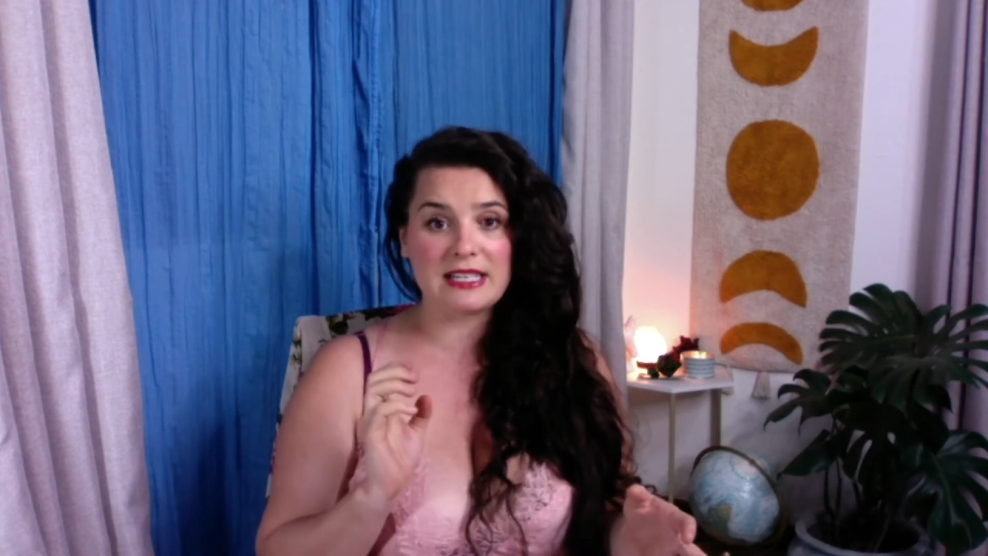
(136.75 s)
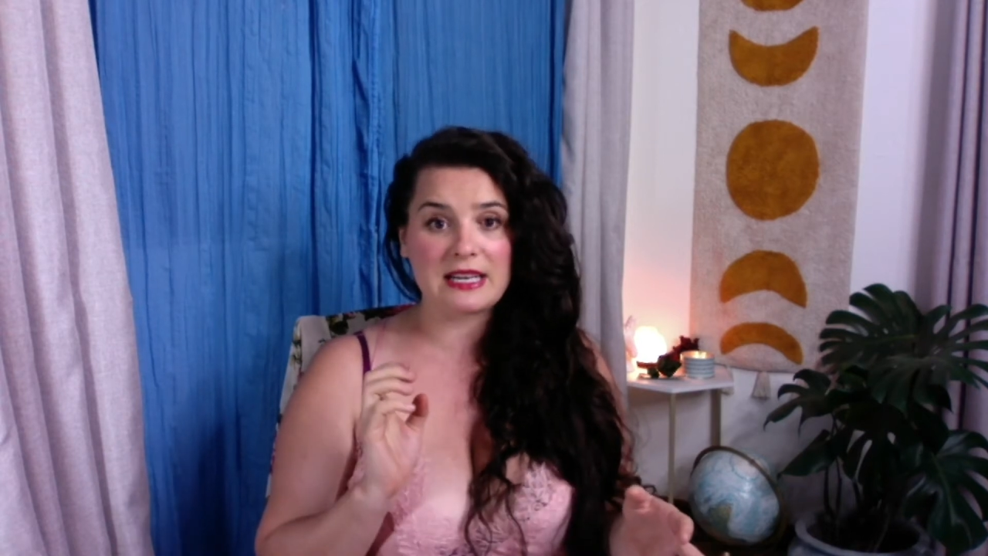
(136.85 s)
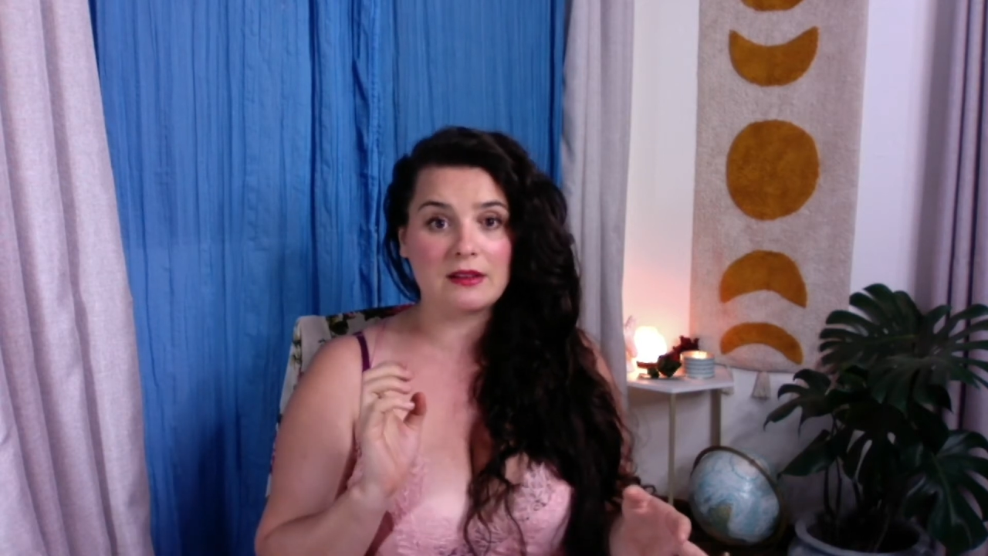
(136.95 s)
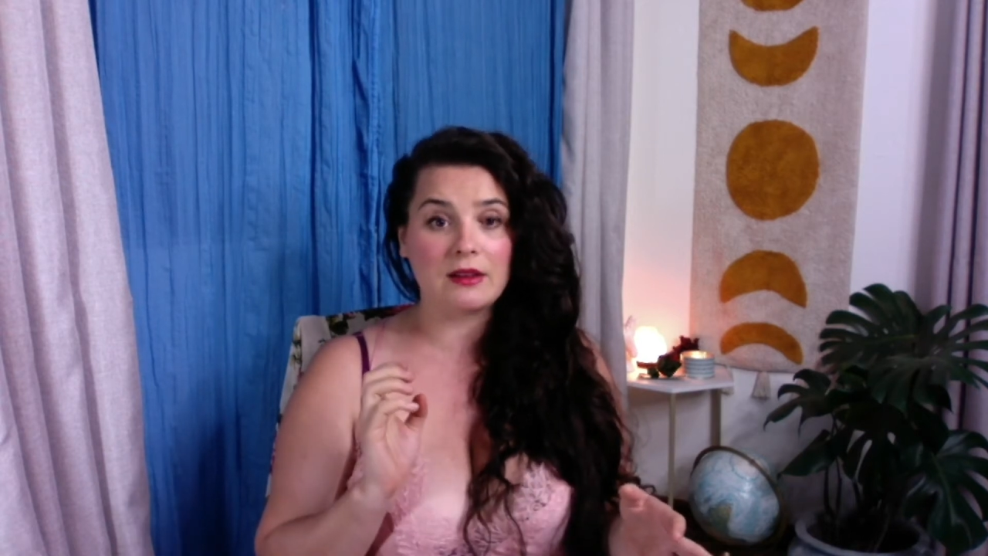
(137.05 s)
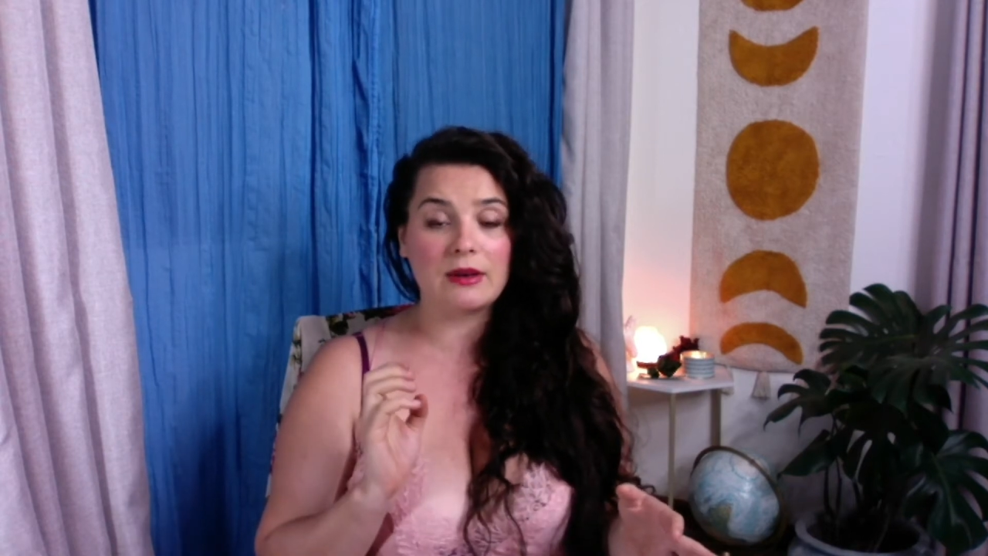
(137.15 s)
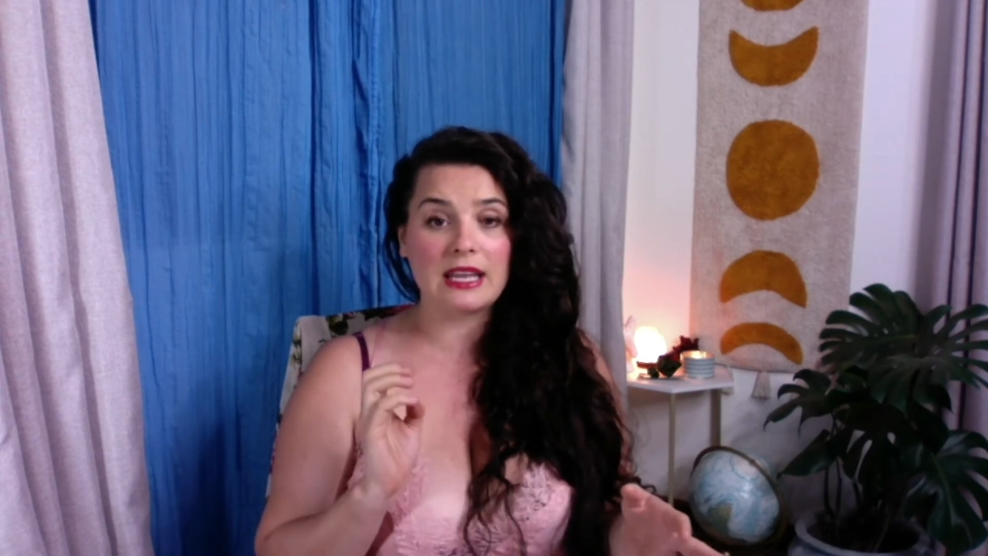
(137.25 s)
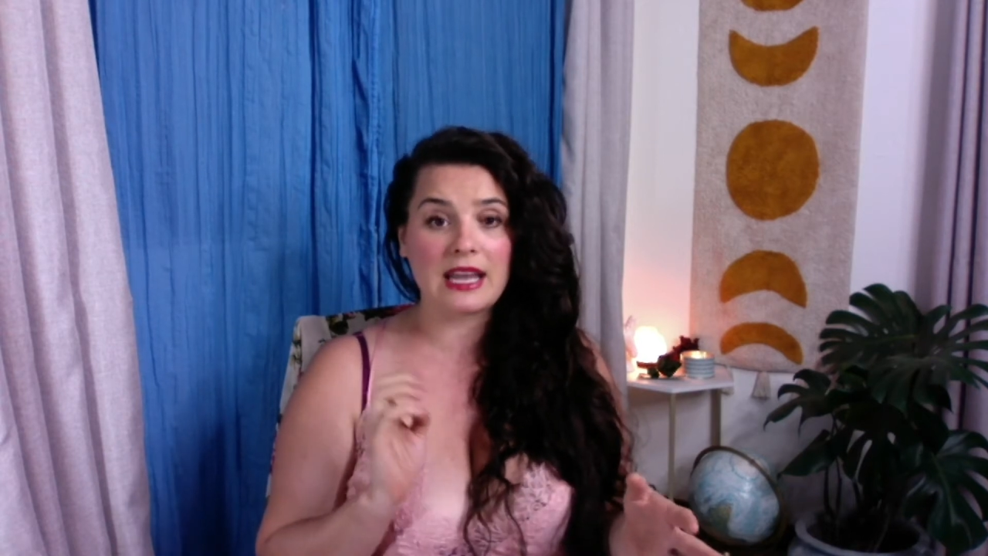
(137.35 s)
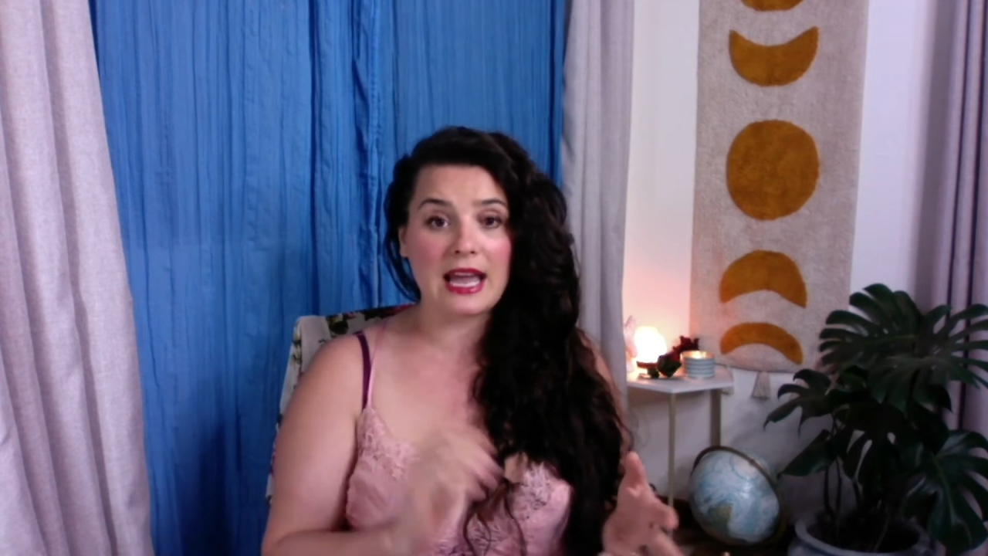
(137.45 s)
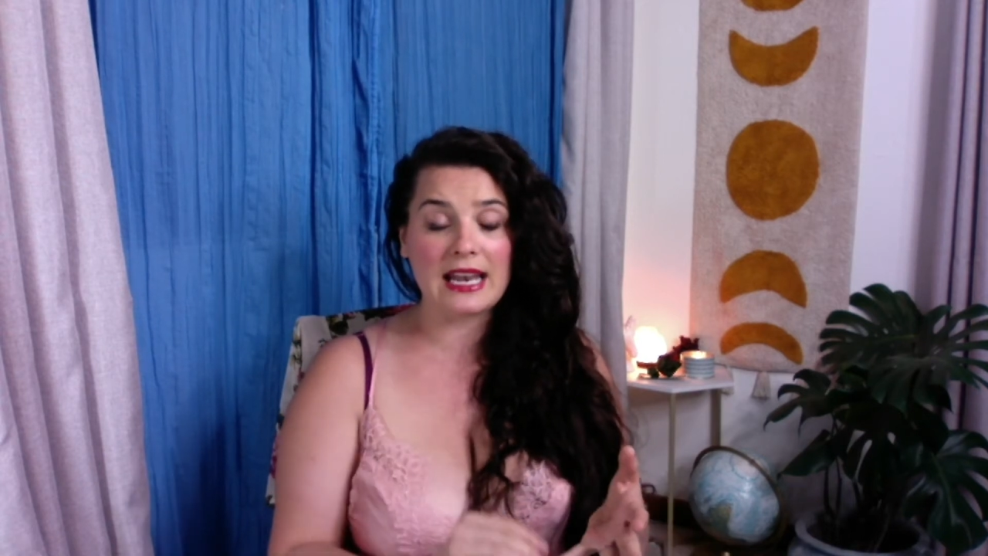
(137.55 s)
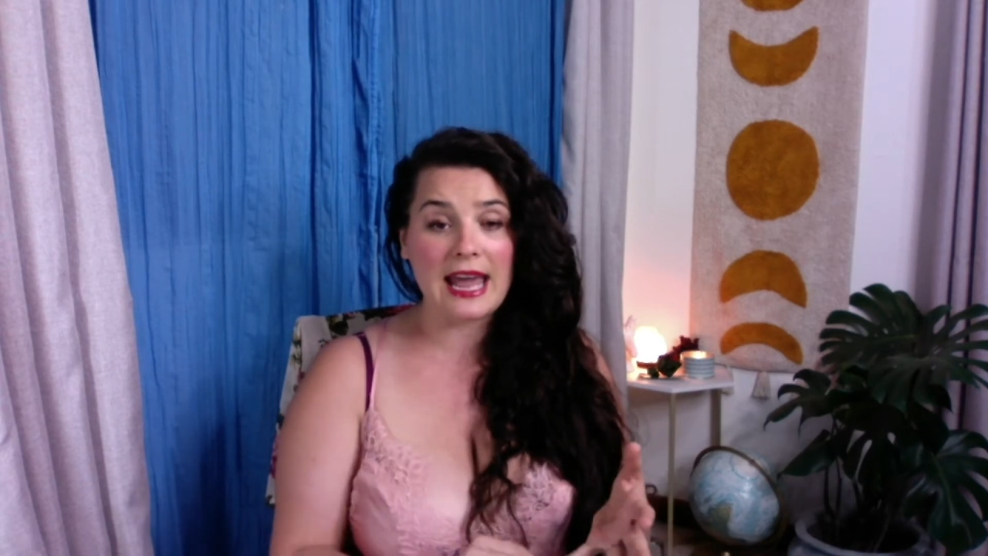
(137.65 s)
downloading
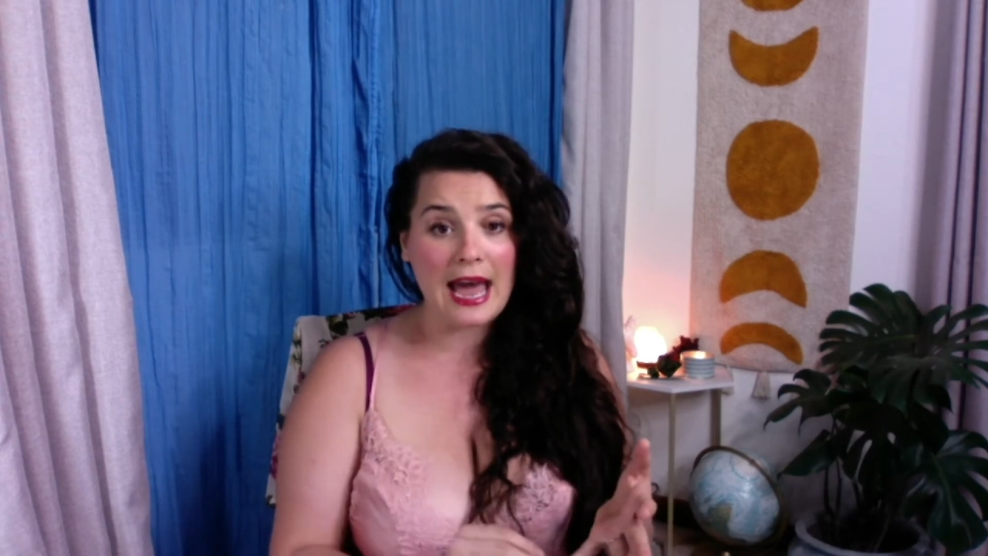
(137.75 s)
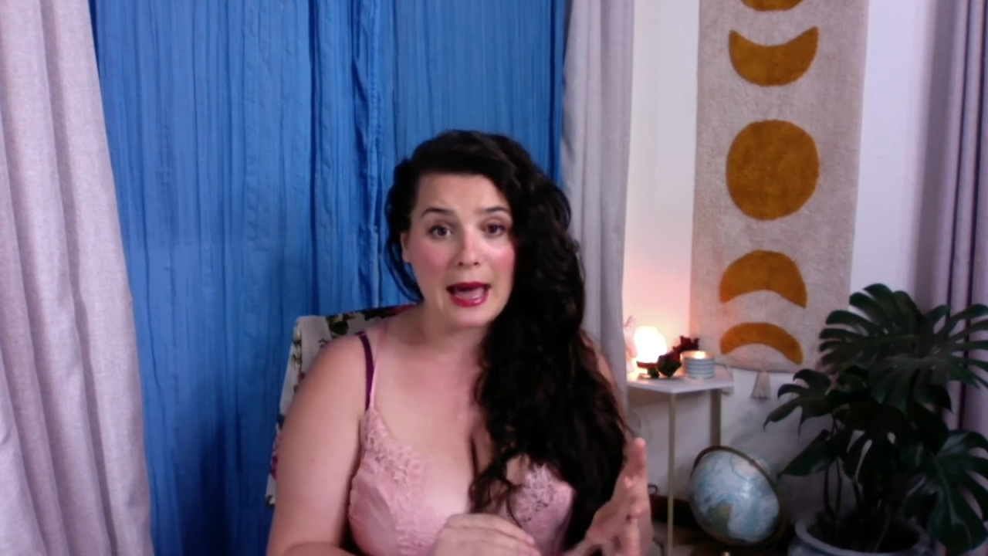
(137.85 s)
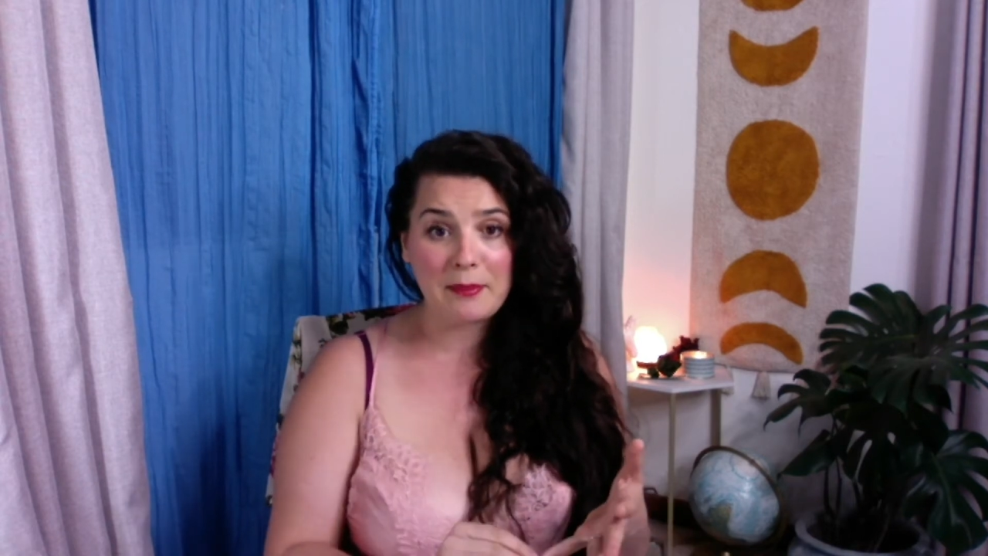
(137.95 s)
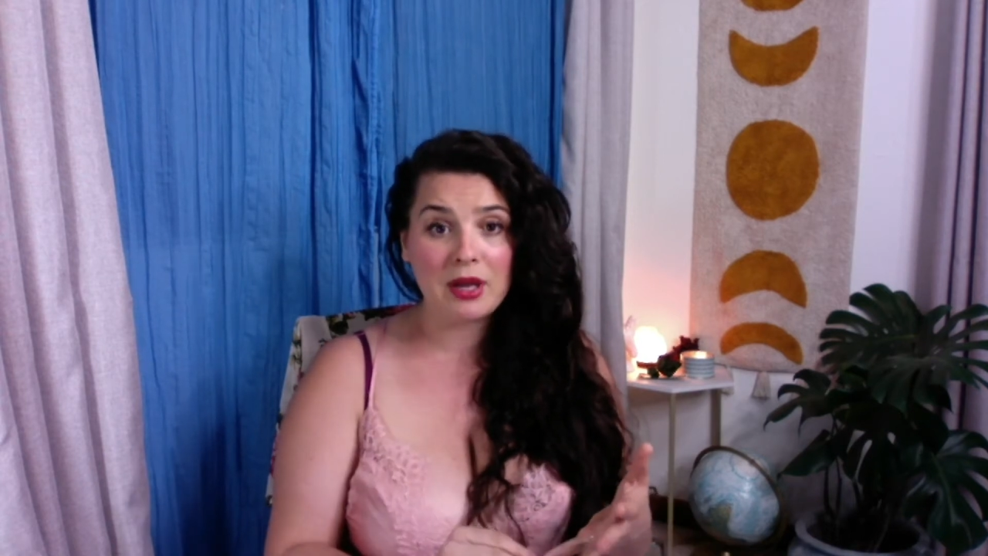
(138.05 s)
an app.